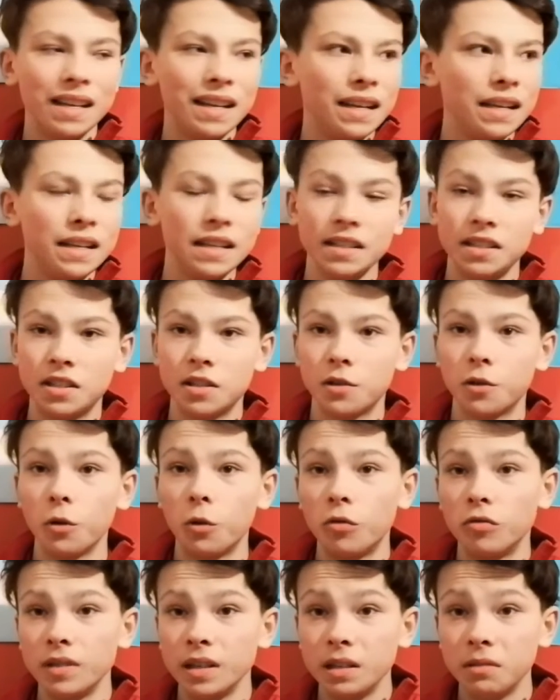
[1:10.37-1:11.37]
he's
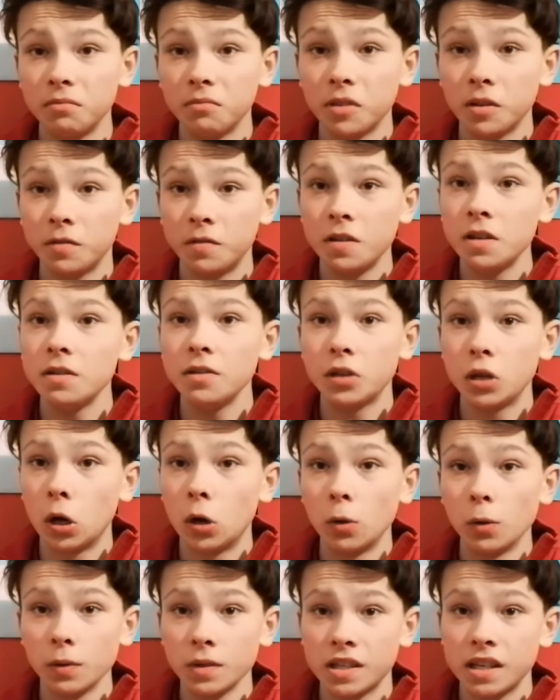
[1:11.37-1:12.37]
scoring a few
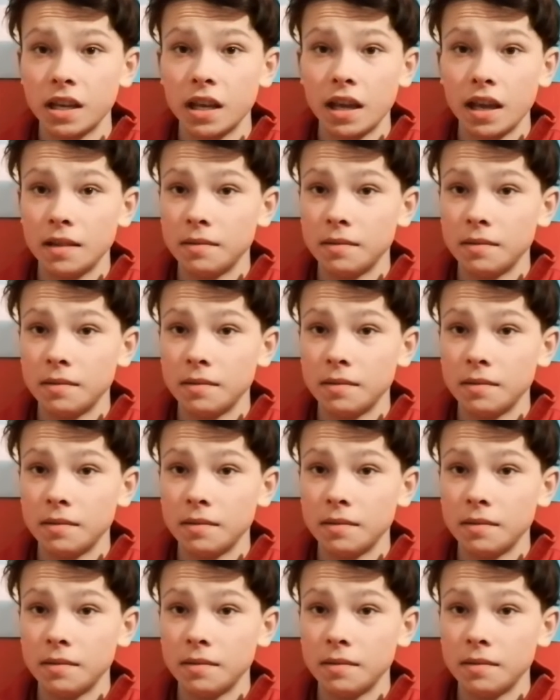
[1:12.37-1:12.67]
goals